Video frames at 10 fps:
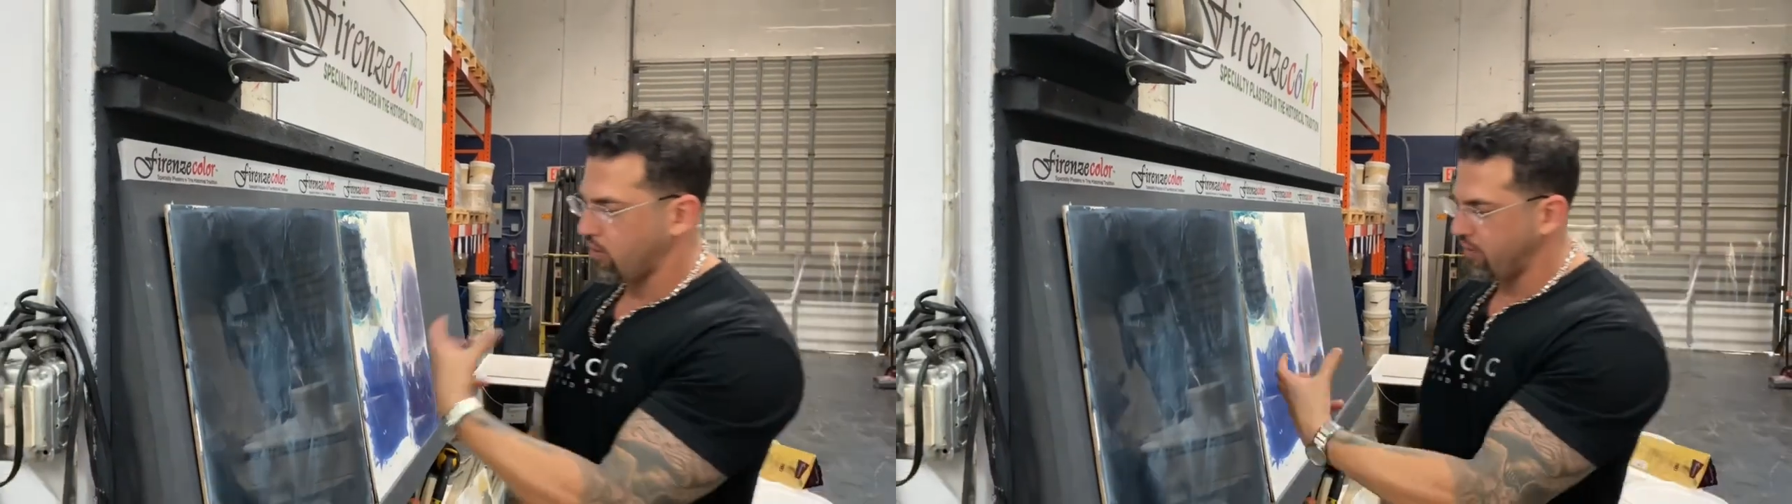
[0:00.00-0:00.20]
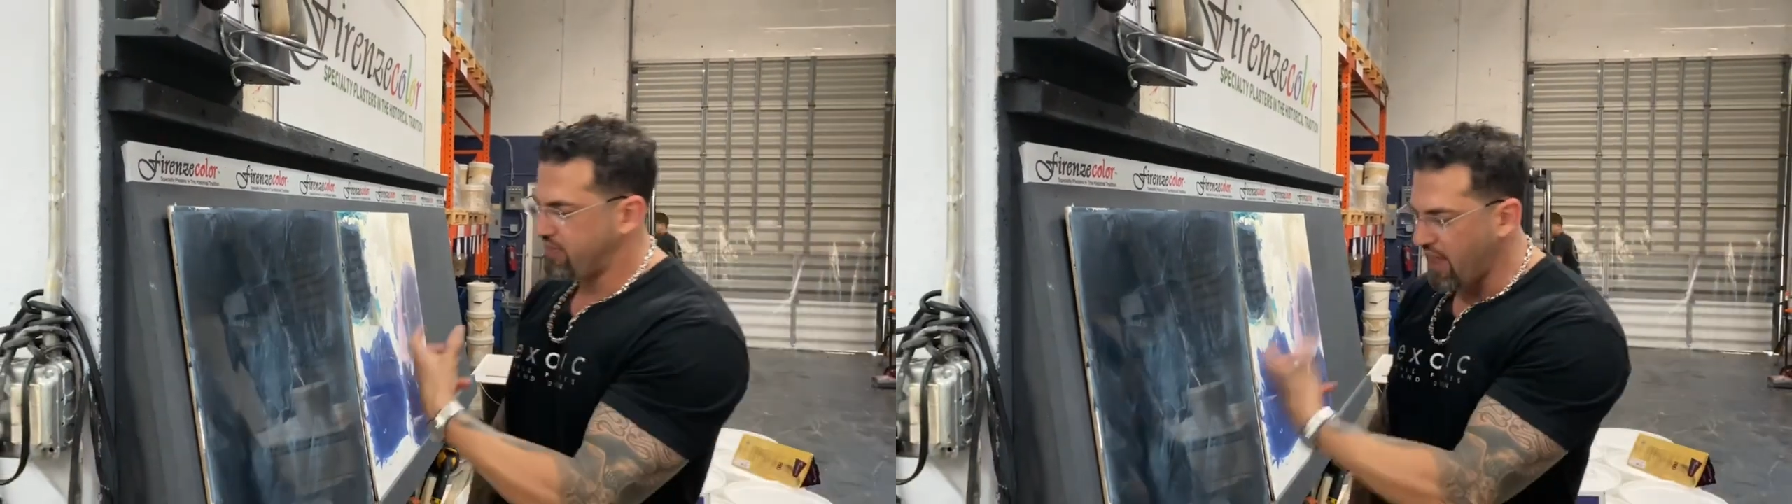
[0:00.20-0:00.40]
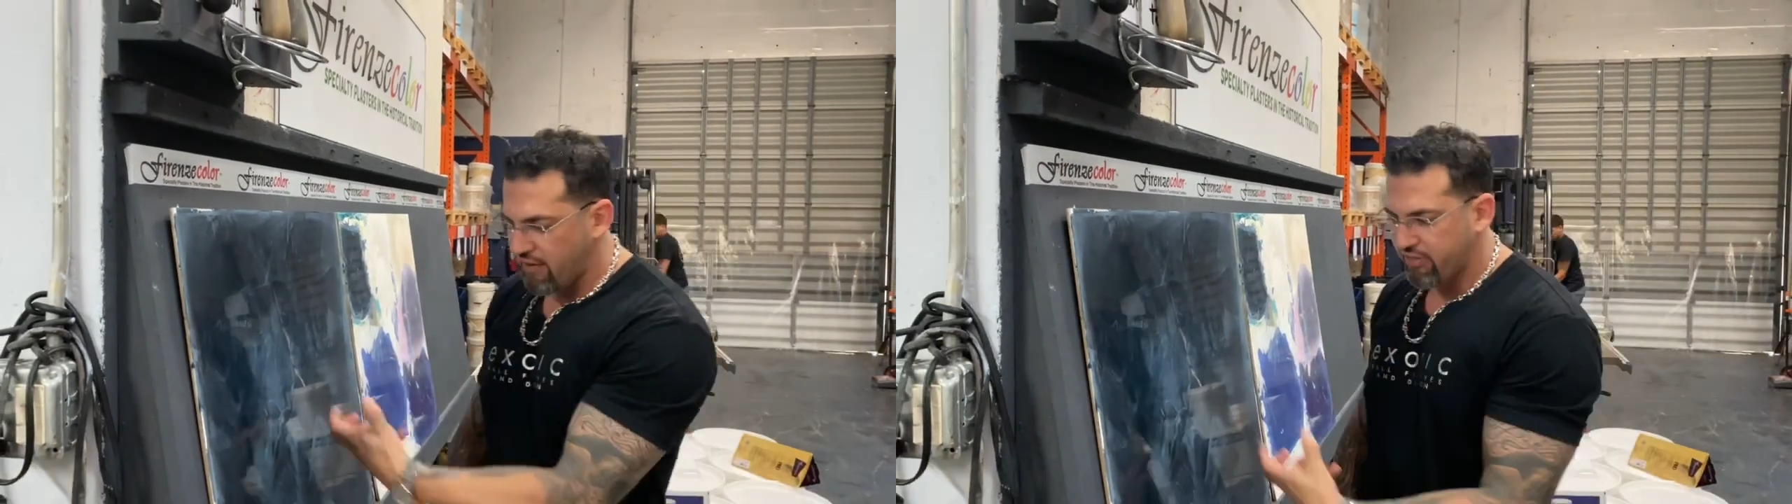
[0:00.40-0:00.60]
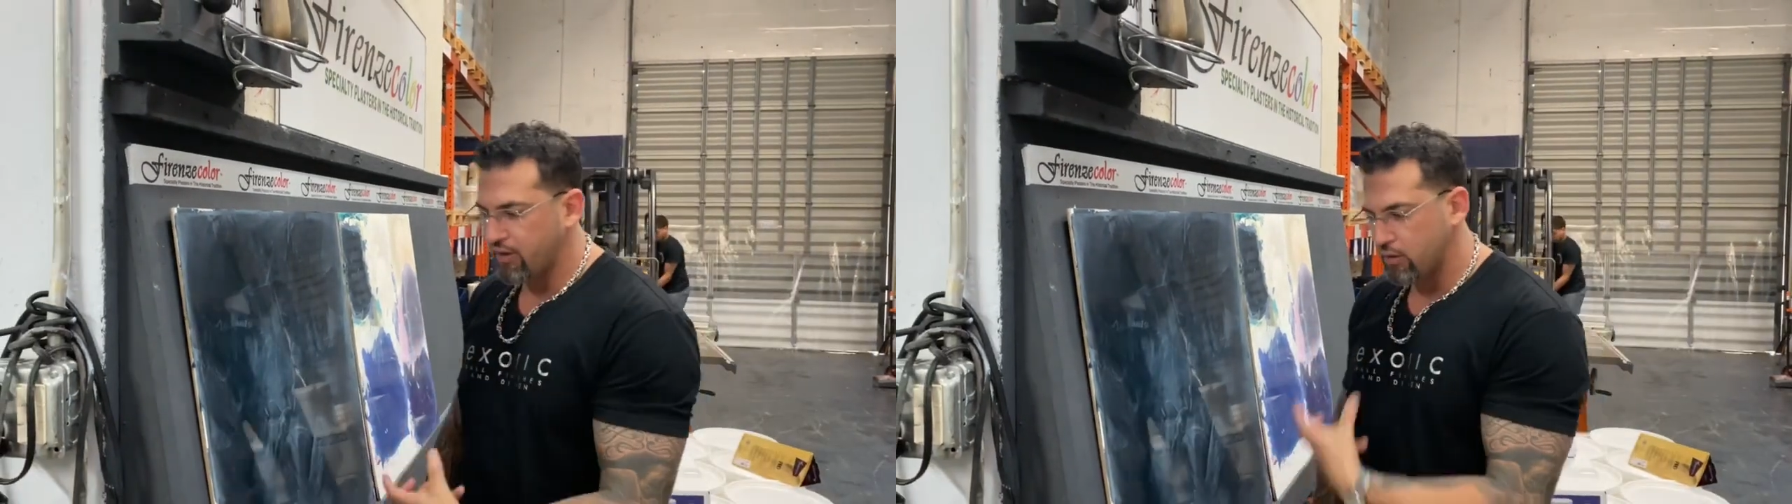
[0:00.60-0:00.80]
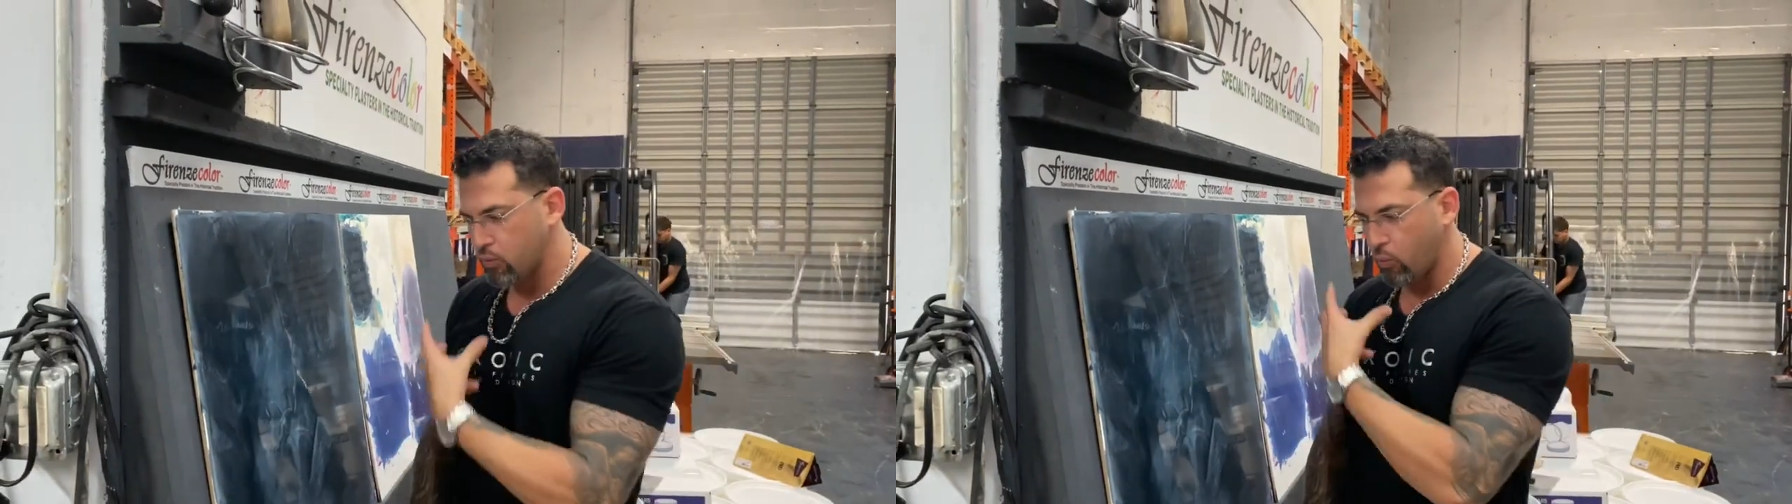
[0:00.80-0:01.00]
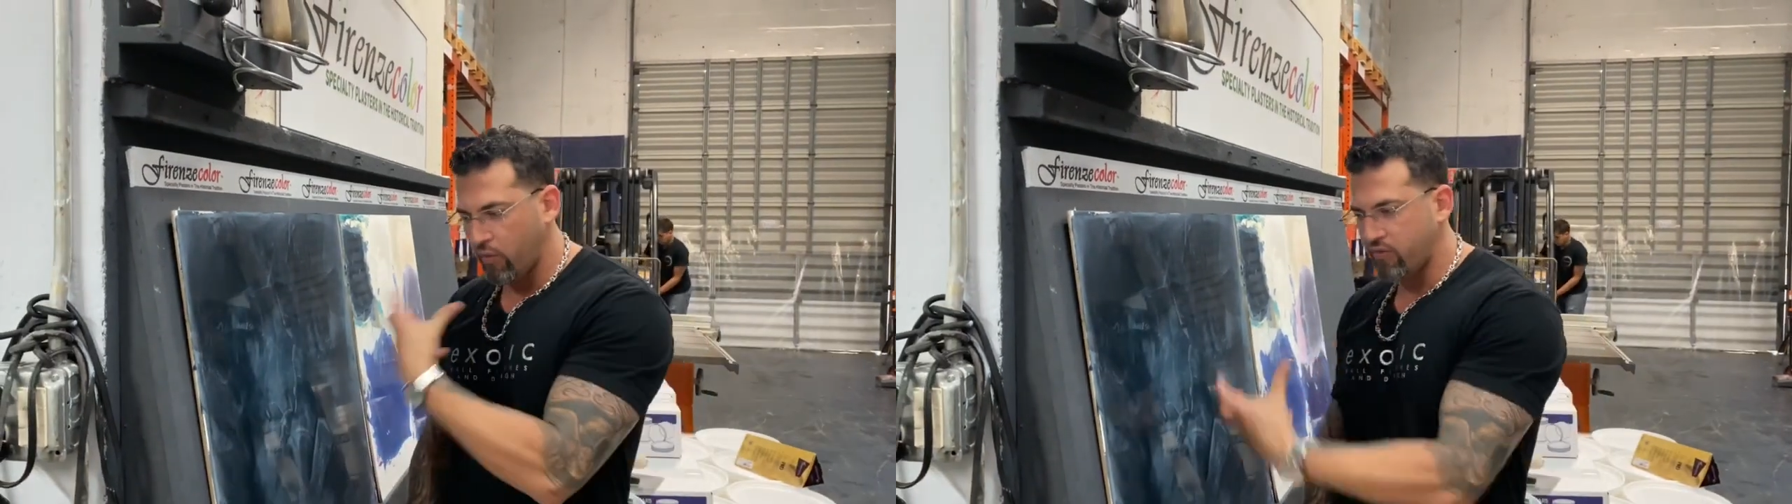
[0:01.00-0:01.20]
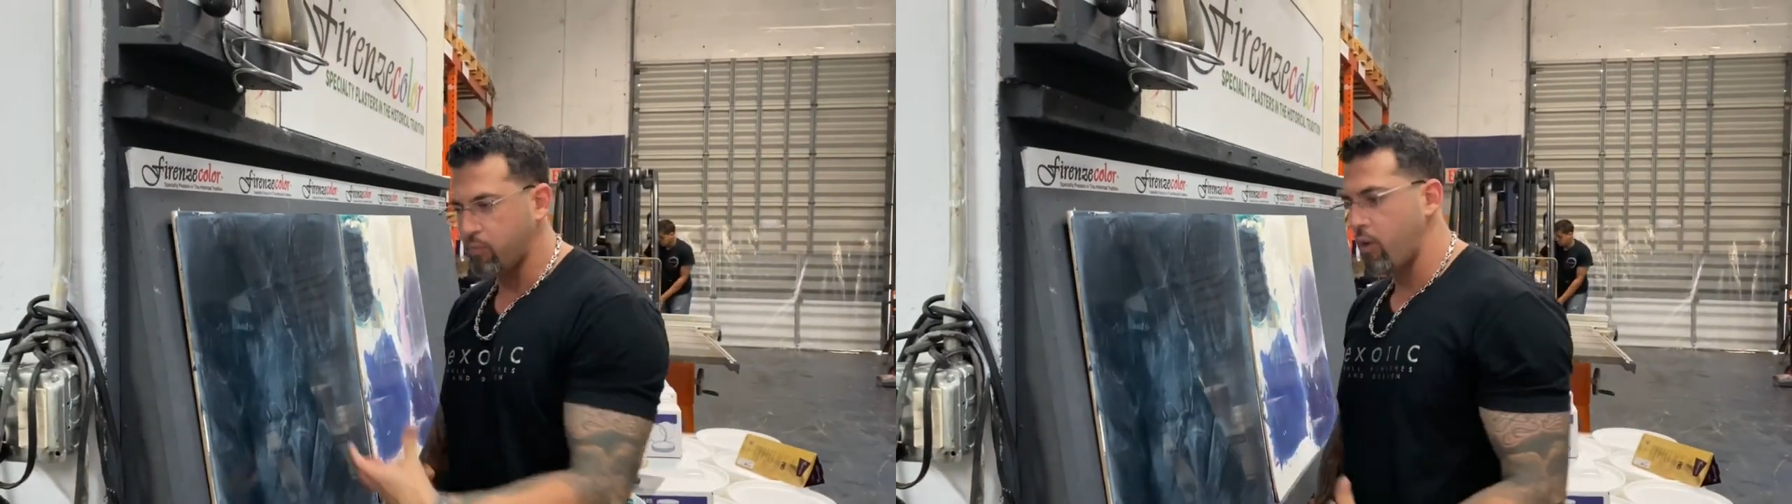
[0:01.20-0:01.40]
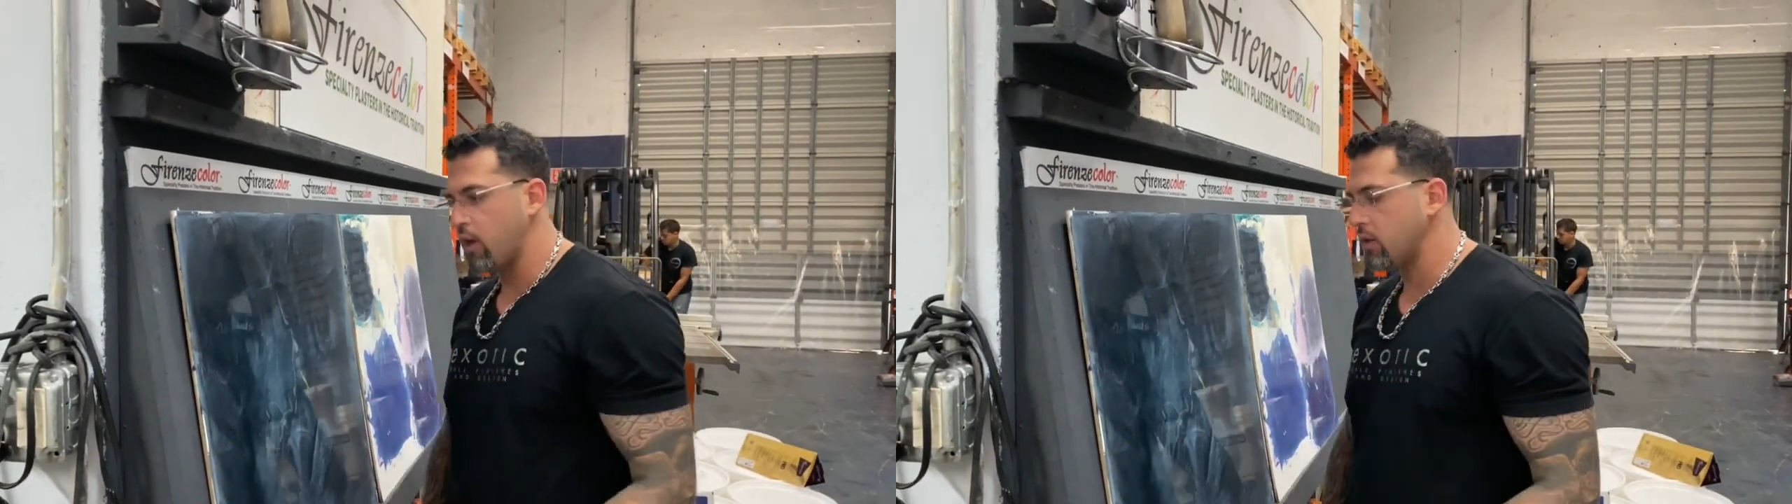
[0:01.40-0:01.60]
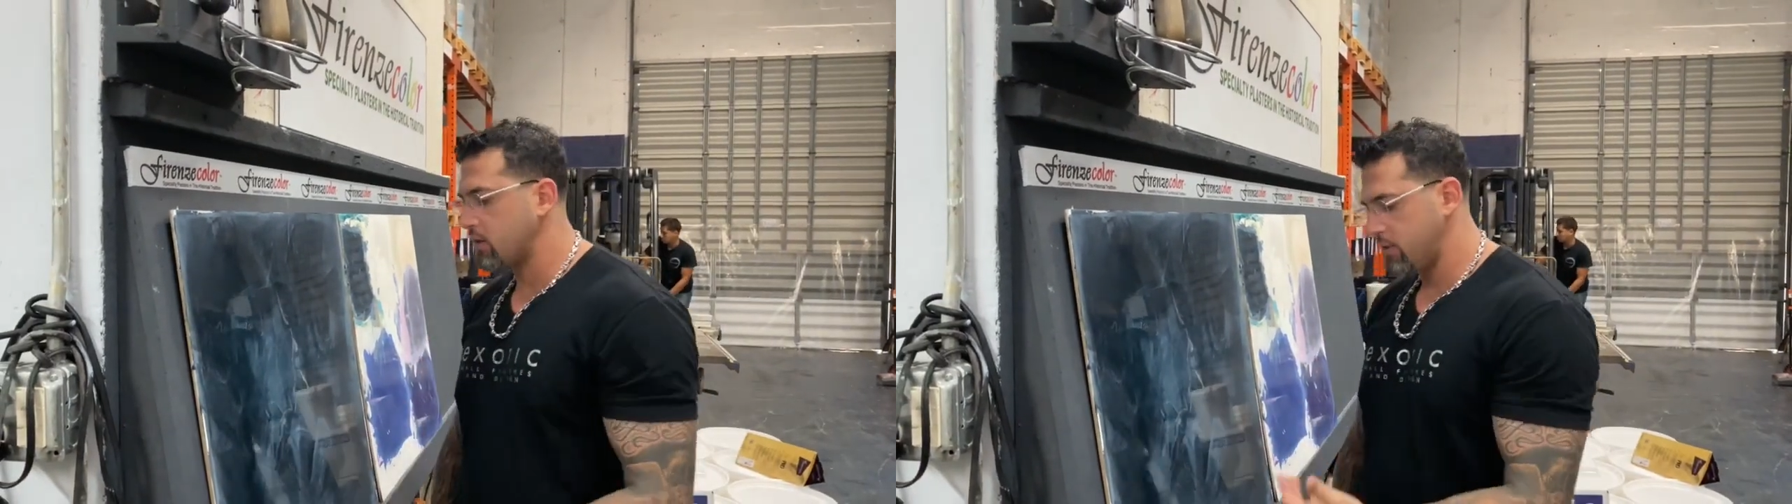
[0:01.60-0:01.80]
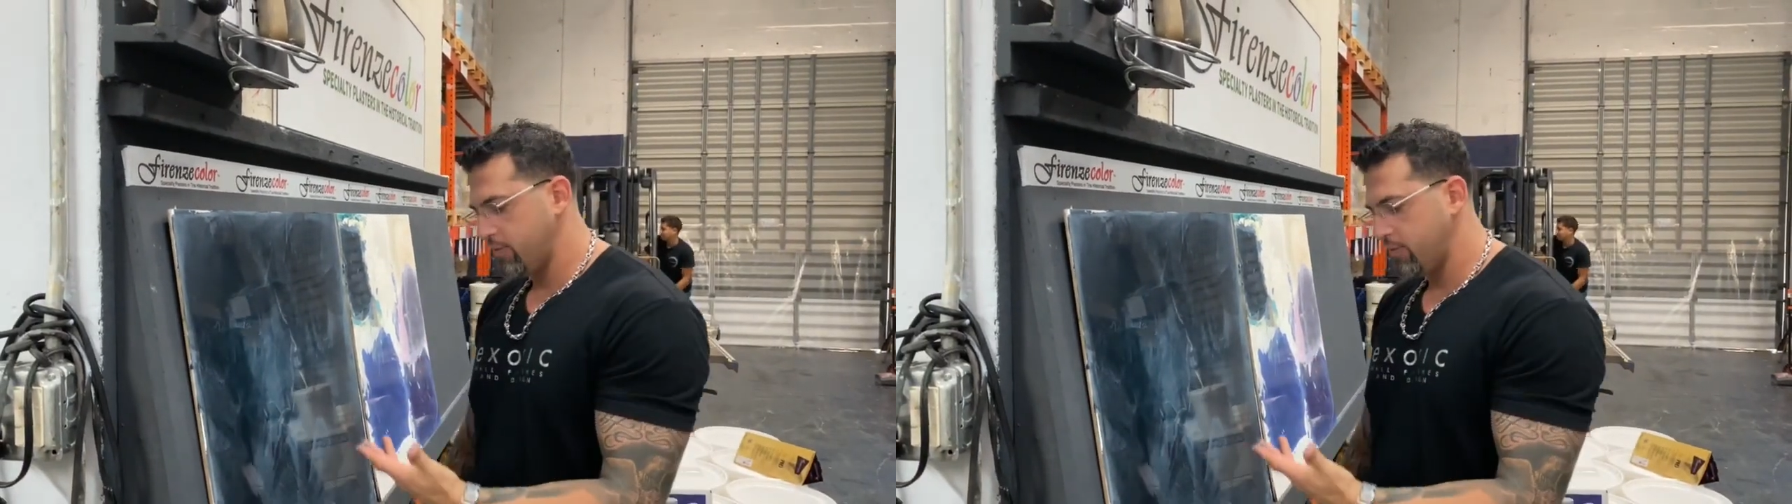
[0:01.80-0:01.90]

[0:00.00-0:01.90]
depth with the product.